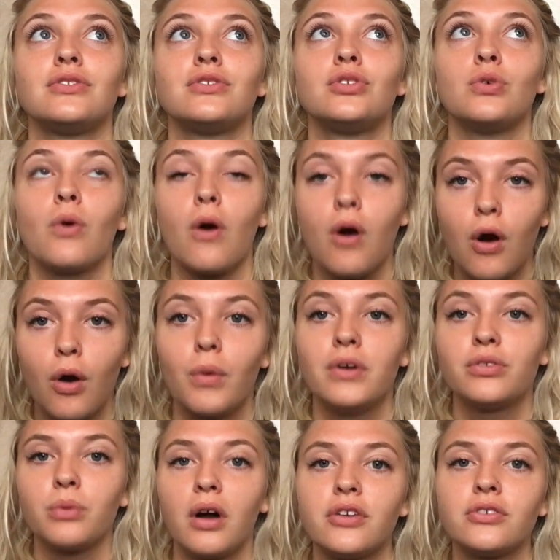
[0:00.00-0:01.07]
to
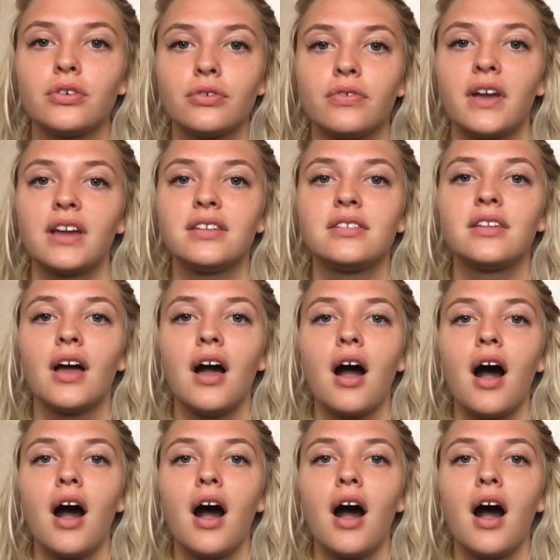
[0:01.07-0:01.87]
always wash your face.